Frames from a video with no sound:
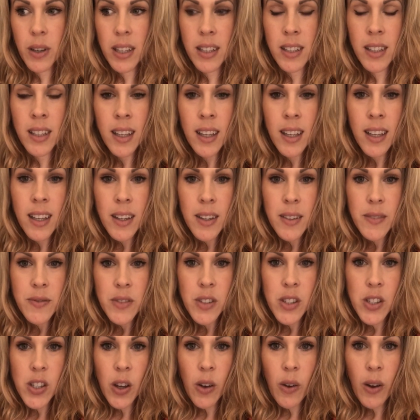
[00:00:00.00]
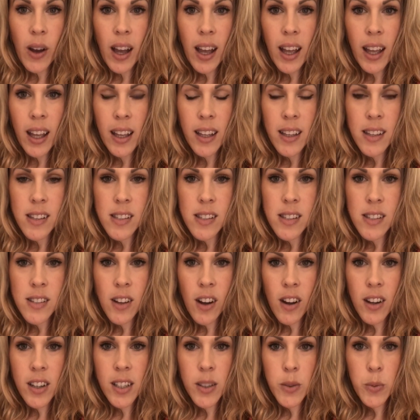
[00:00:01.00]
And so I
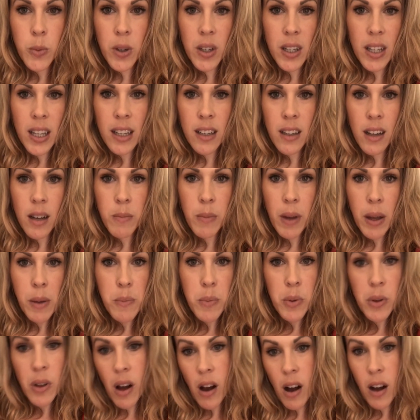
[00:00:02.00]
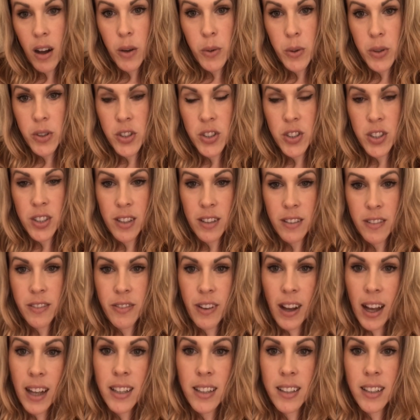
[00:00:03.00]
started working on my blog, which
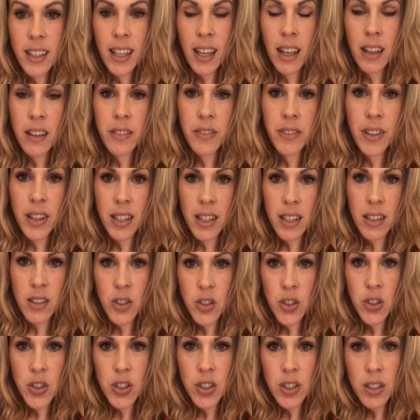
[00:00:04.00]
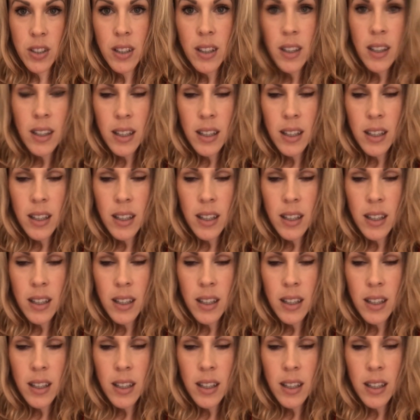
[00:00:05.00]
finally I finished